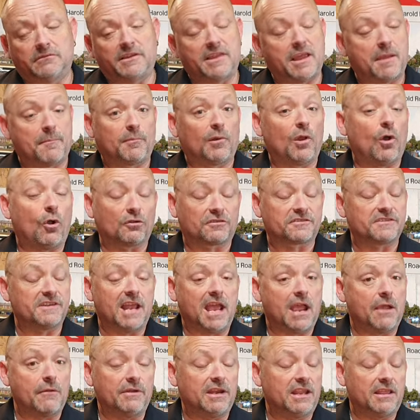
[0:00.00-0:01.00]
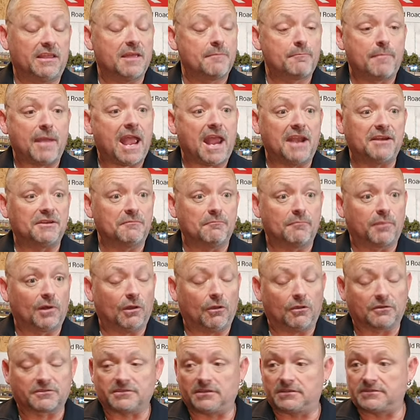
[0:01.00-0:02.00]
but they're blocked now and they're banned and
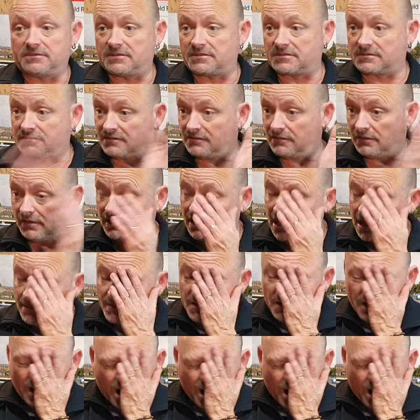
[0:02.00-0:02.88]
blocked i just i can't